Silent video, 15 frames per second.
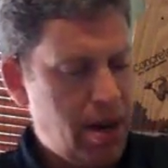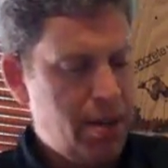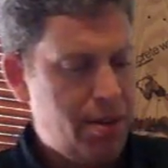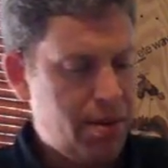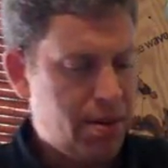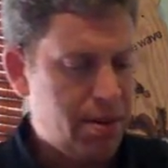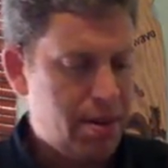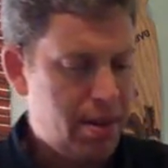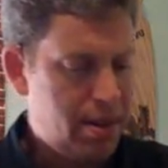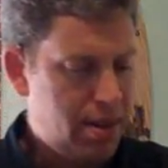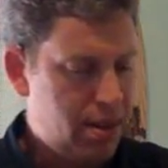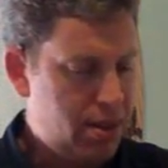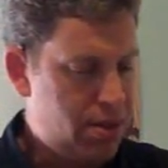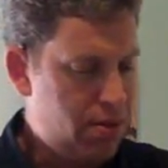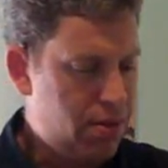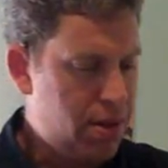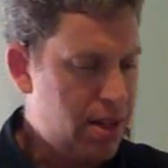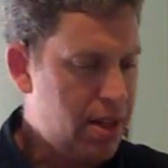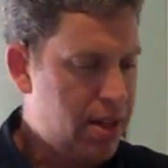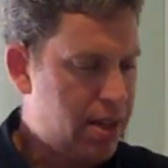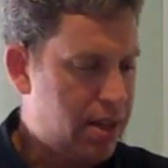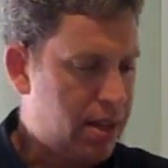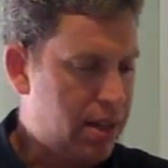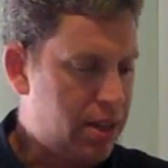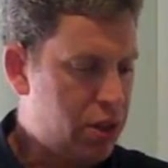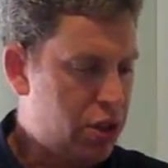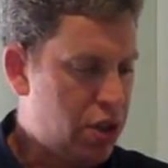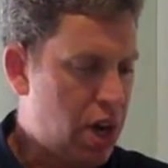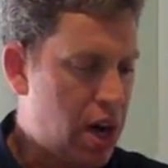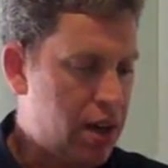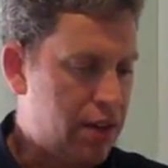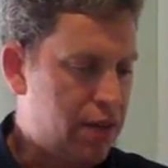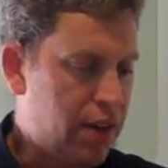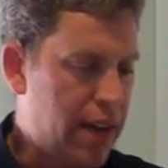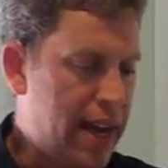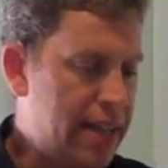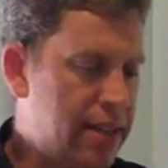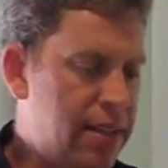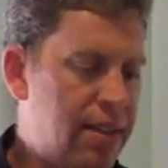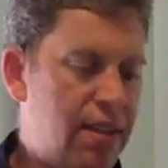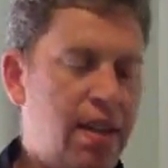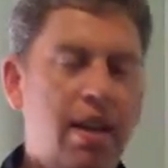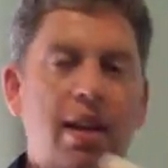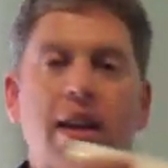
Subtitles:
rather unique shot of Lance